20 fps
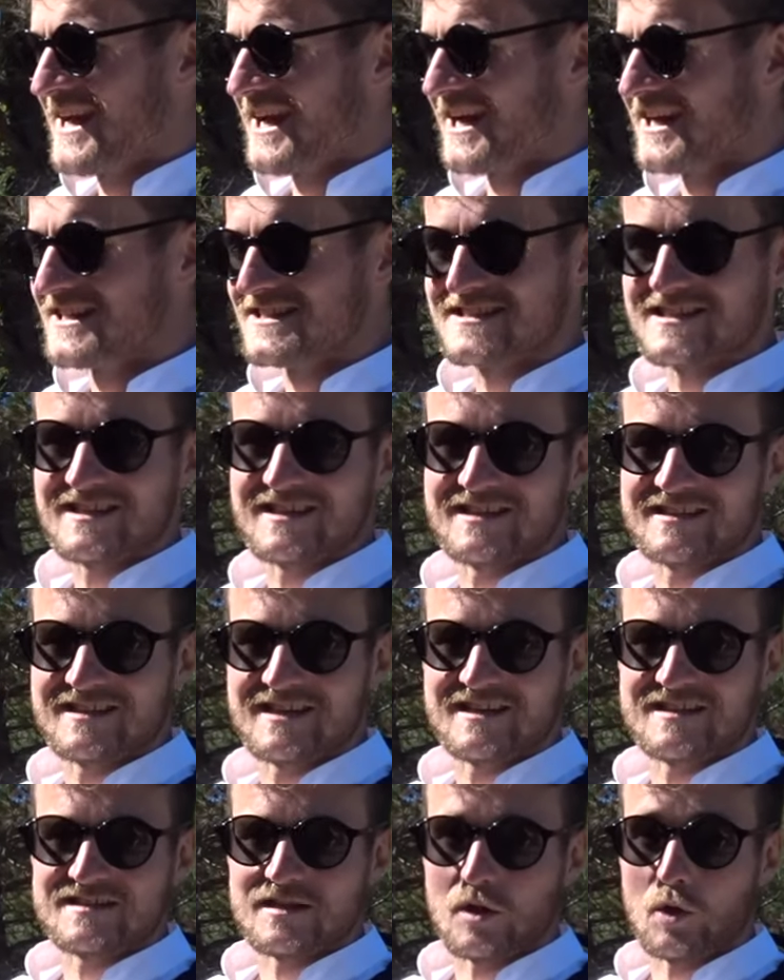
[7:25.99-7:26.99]
And yeah,
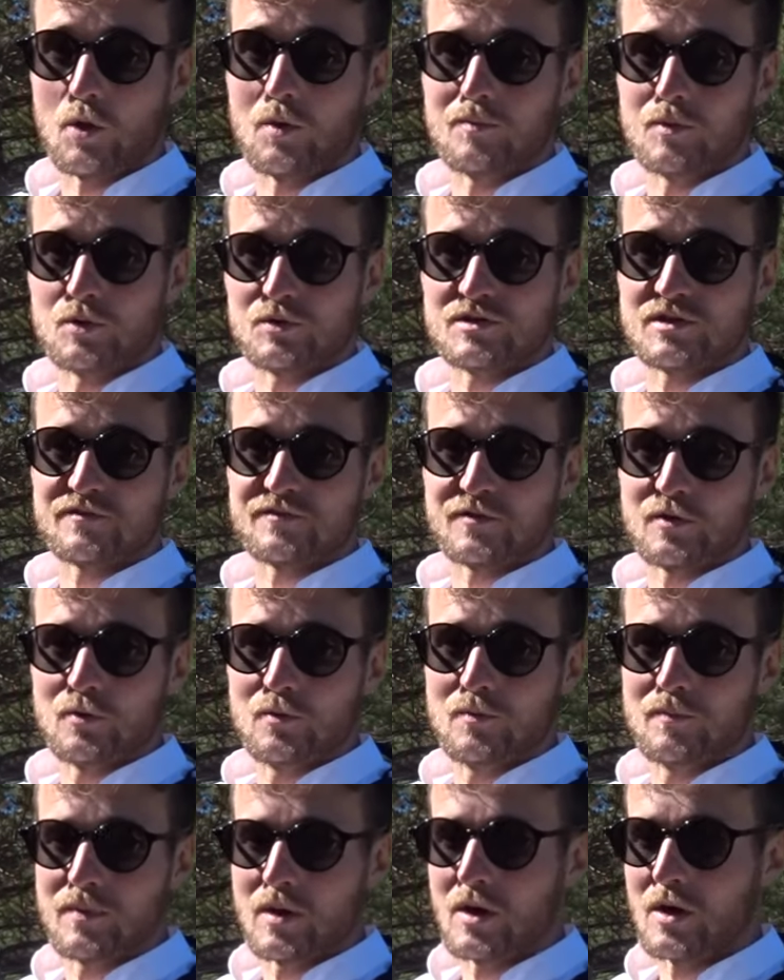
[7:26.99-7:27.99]
it's a lot more
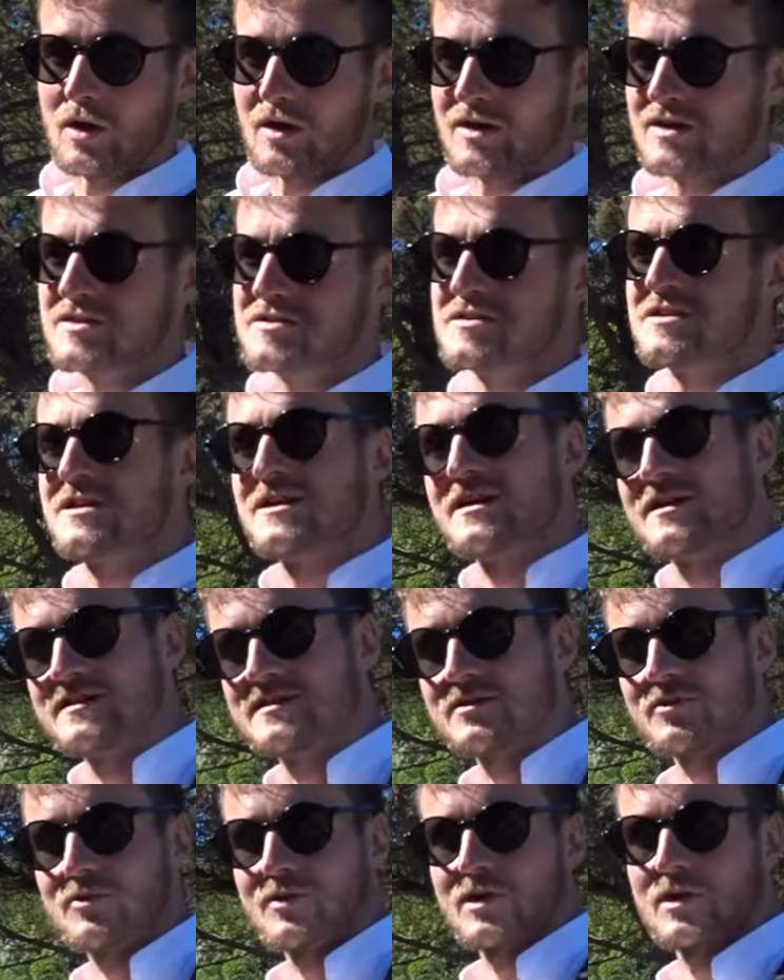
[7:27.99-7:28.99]
difficult, but it's
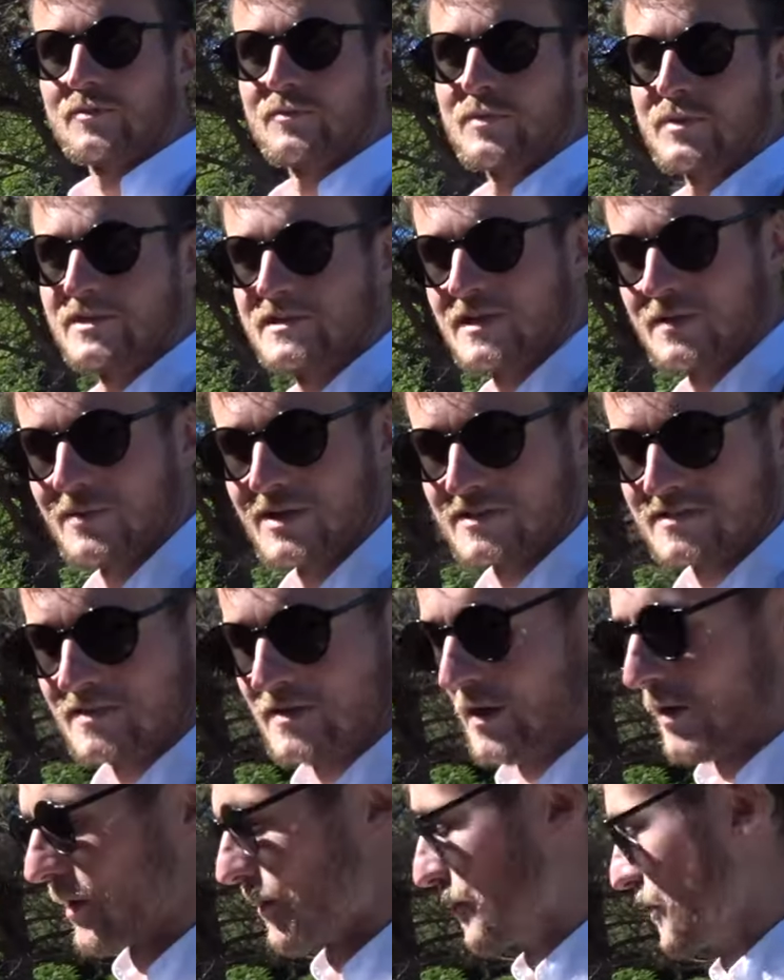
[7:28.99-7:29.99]
a quicker way to get back to
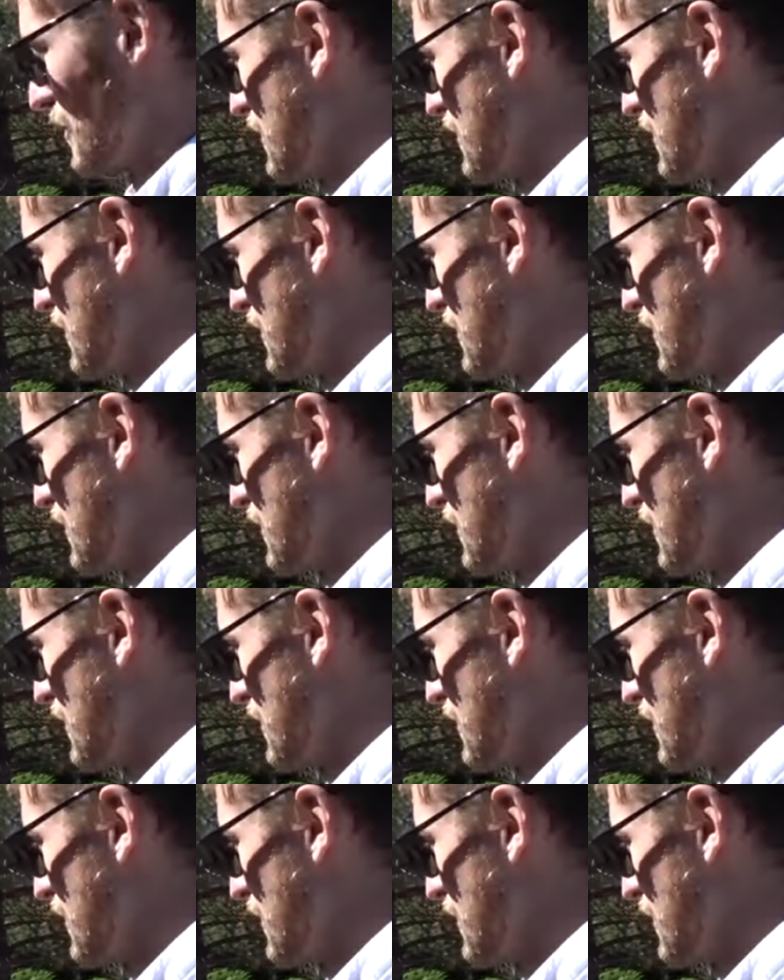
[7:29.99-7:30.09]
the harbour.